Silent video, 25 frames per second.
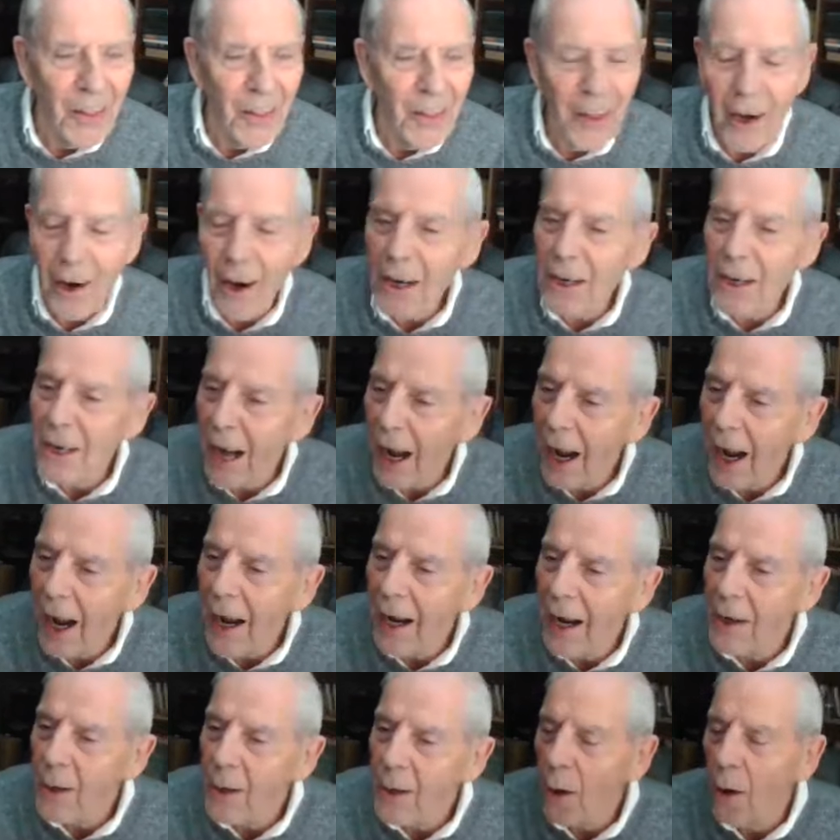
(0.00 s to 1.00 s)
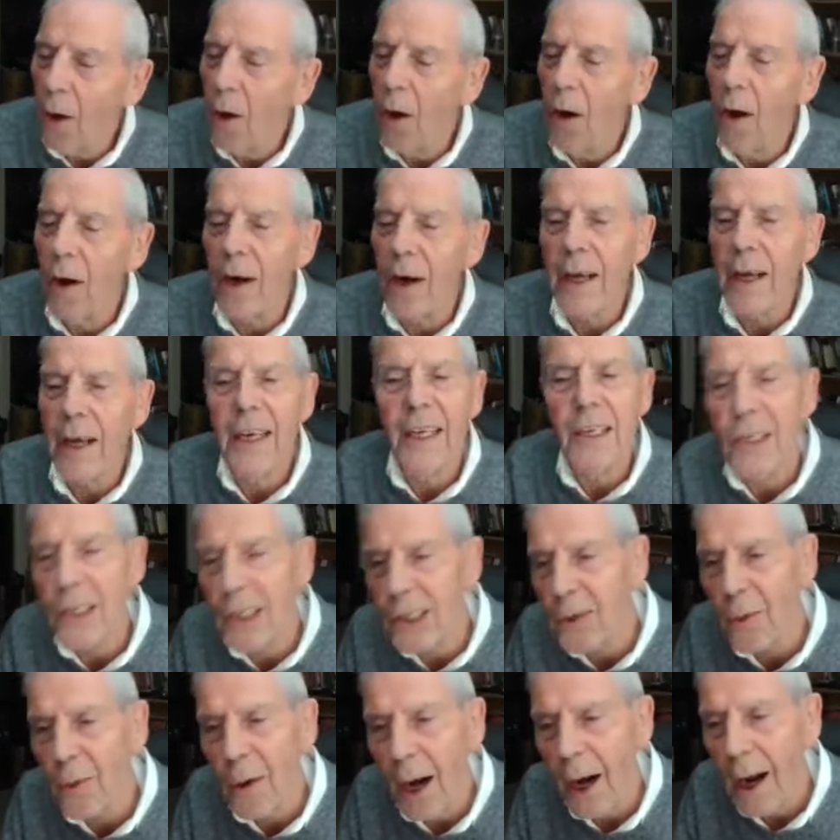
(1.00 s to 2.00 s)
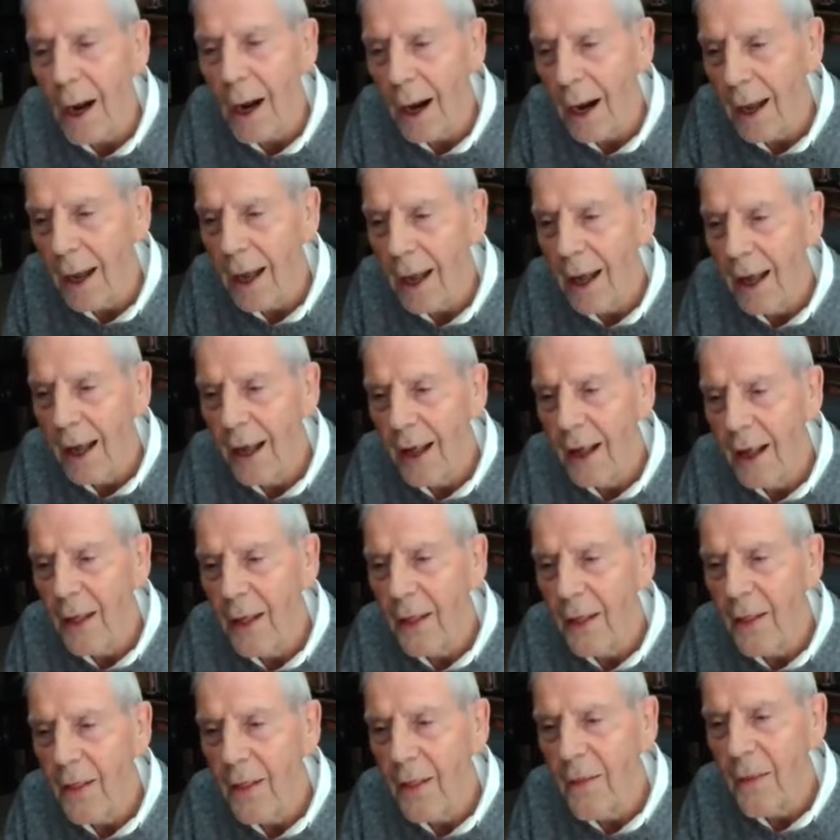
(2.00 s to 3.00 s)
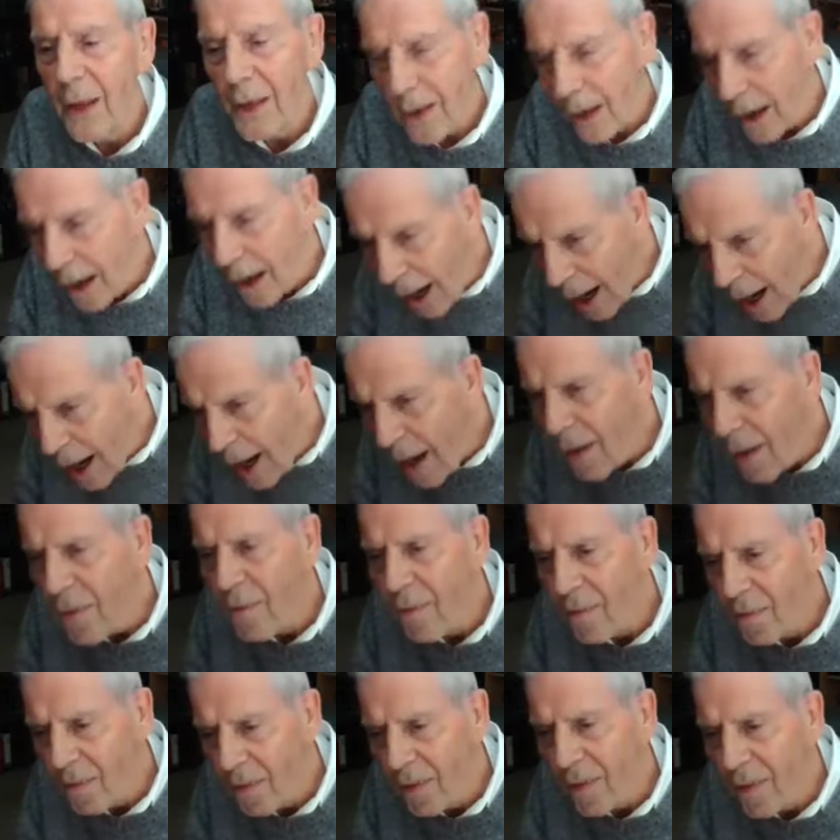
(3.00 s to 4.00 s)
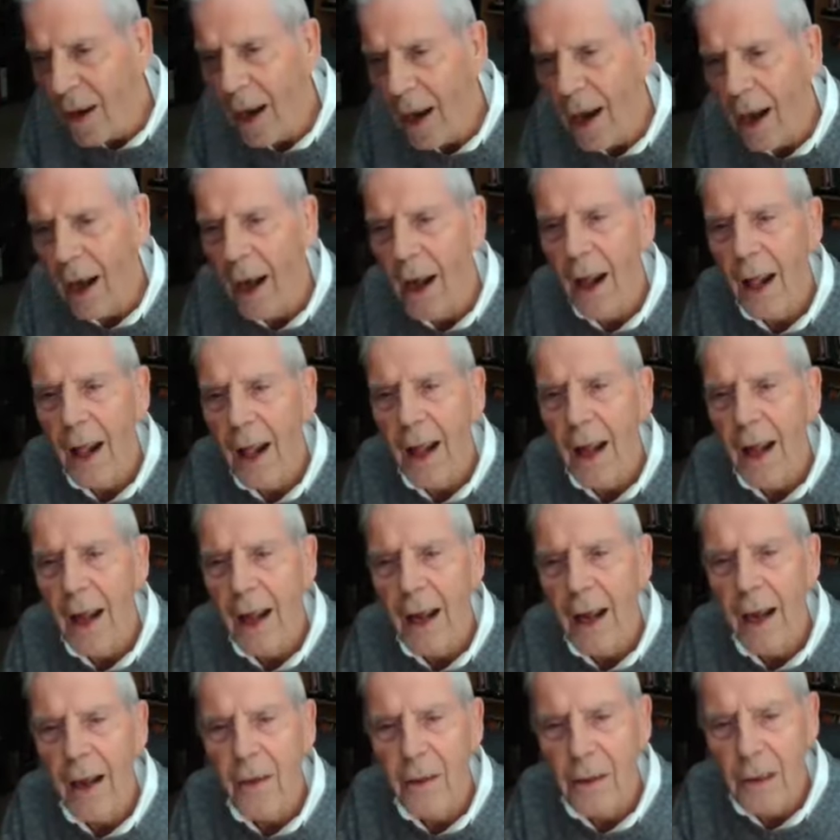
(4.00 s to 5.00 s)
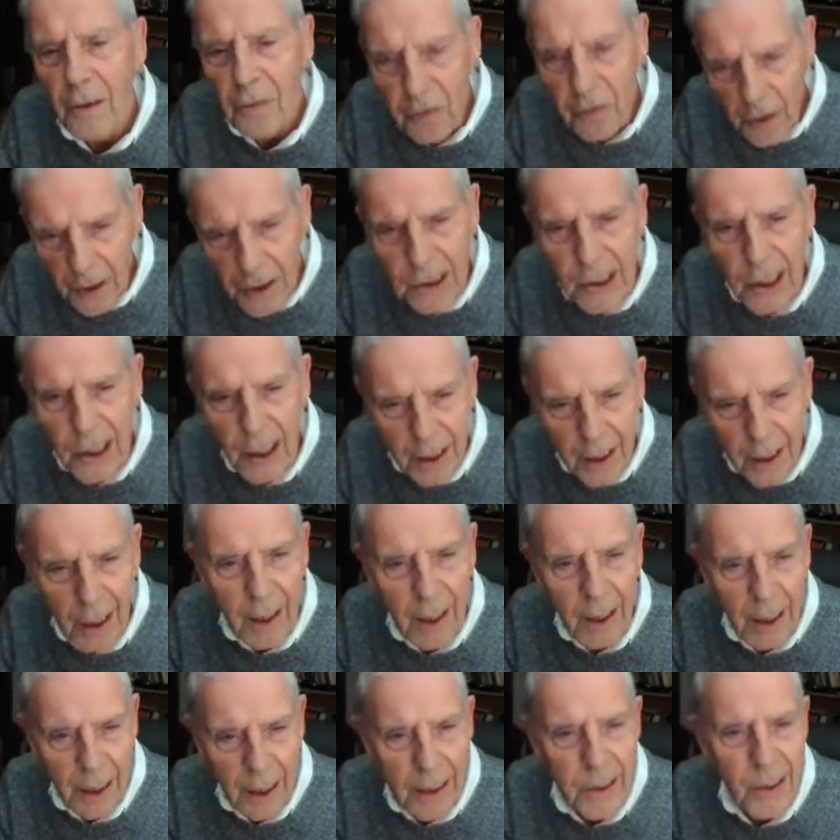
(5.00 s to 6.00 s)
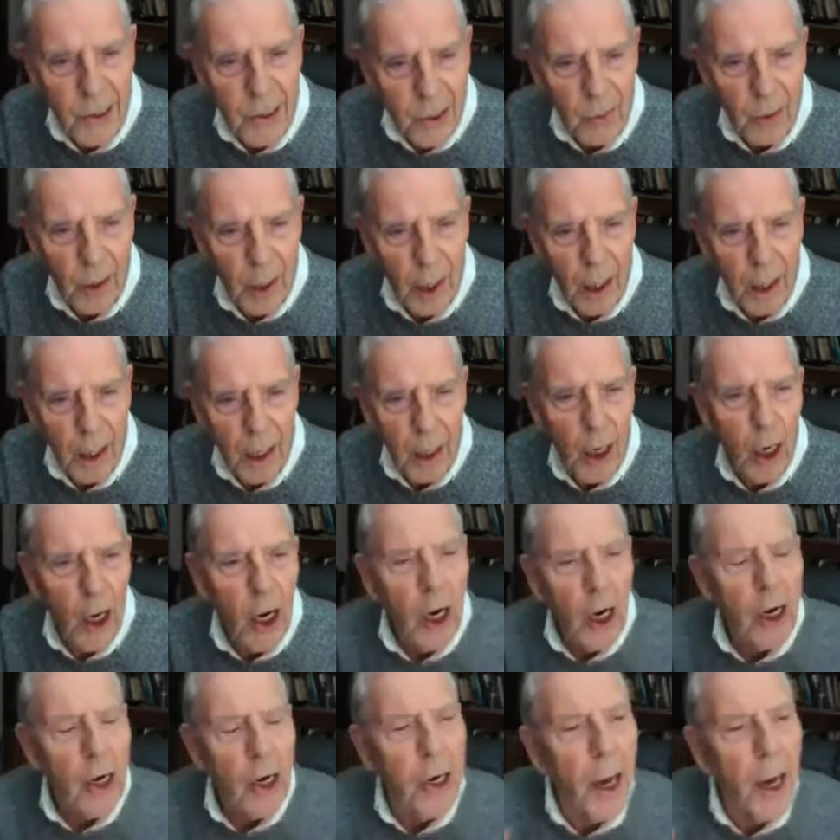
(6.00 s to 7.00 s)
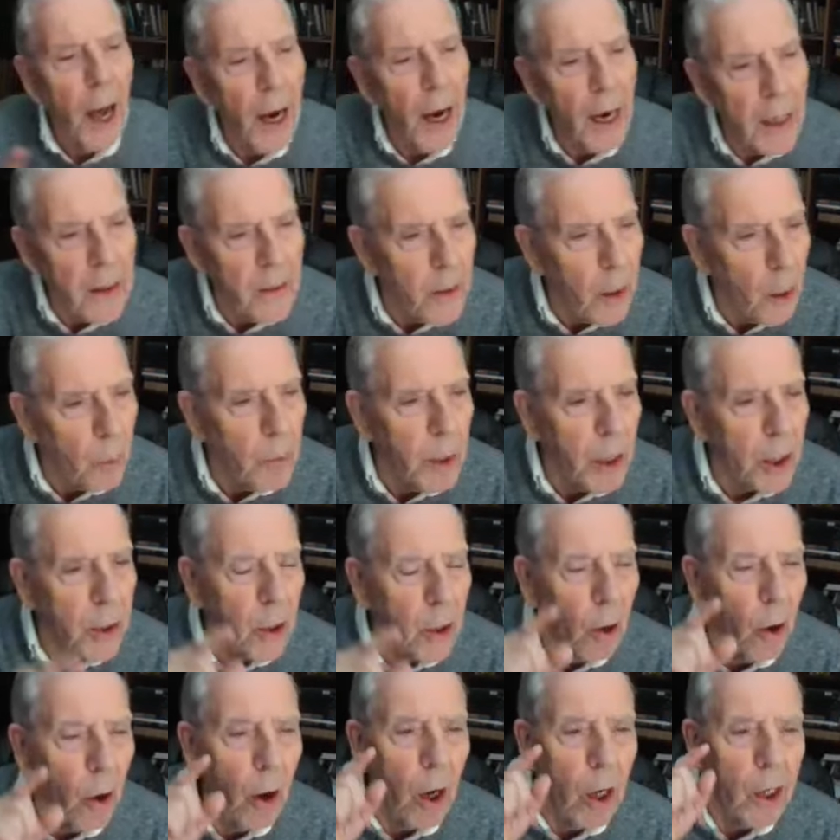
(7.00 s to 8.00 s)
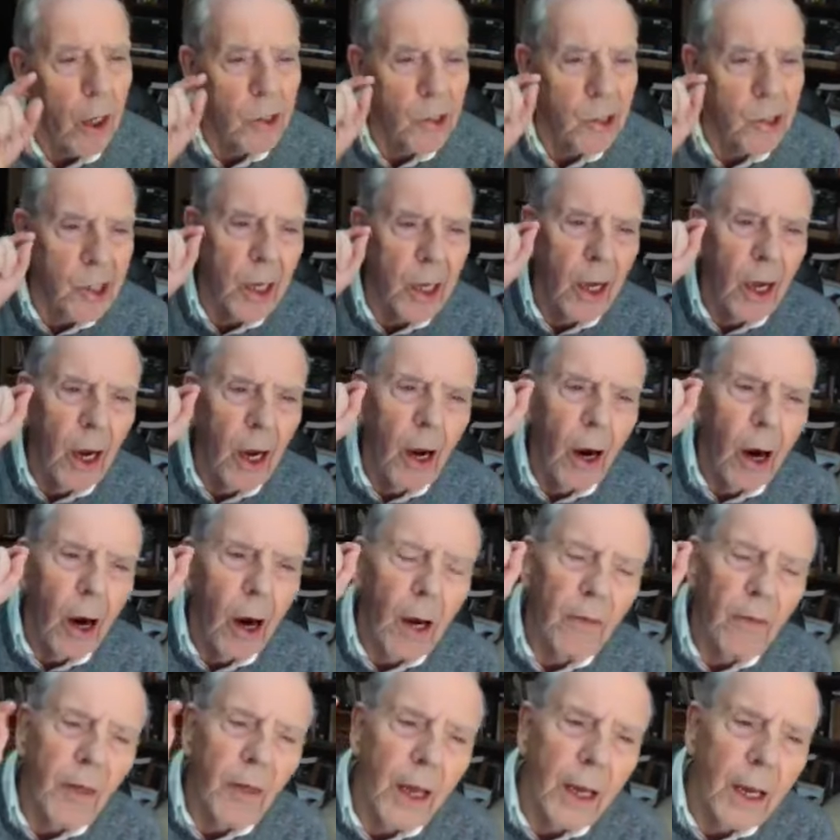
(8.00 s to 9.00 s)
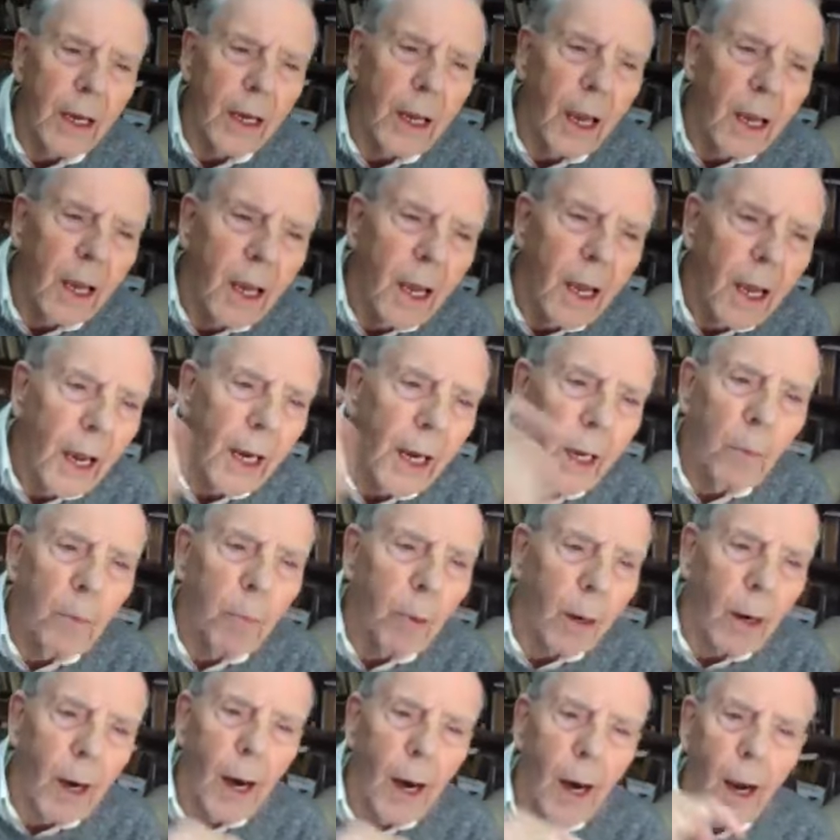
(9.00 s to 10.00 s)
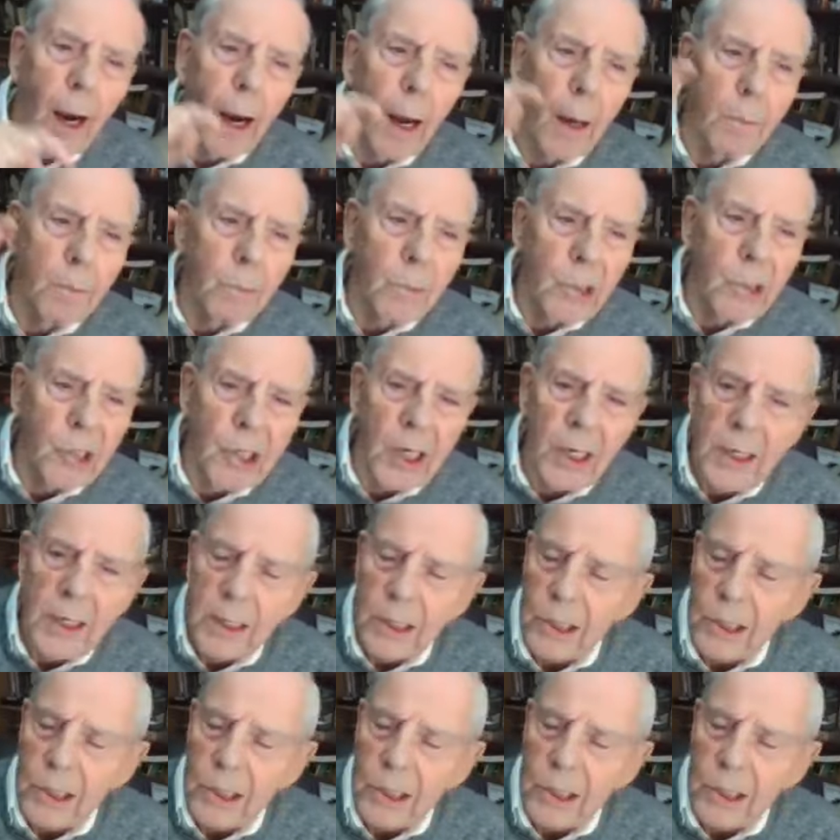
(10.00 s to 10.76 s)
They are not all Israel that are of the physical Israel. Neither because are they Abraham's